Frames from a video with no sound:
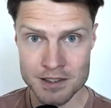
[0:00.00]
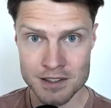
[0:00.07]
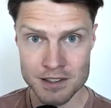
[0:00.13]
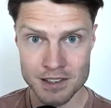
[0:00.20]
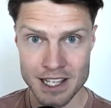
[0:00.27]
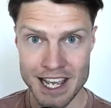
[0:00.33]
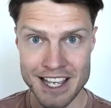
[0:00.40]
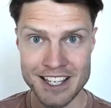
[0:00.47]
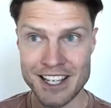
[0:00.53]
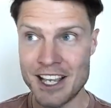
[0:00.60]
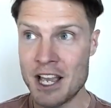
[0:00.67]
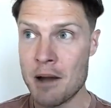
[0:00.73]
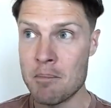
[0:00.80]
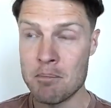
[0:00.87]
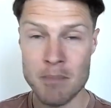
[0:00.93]
Like,
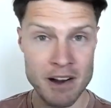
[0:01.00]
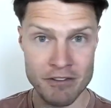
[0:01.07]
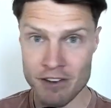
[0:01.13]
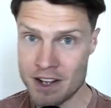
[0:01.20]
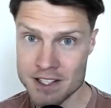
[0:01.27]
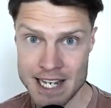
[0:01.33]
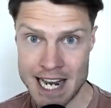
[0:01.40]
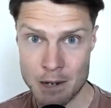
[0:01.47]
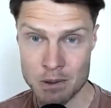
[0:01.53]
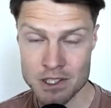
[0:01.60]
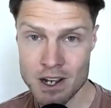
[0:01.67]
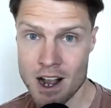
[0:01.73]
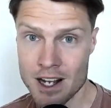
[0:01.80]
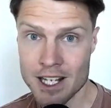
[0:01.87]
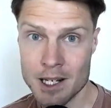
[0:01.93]
my friends and I were
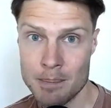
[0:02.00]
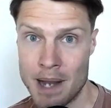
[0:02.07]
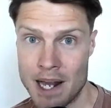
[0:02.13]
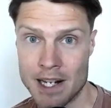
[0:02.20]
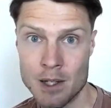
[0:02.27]
talking about it.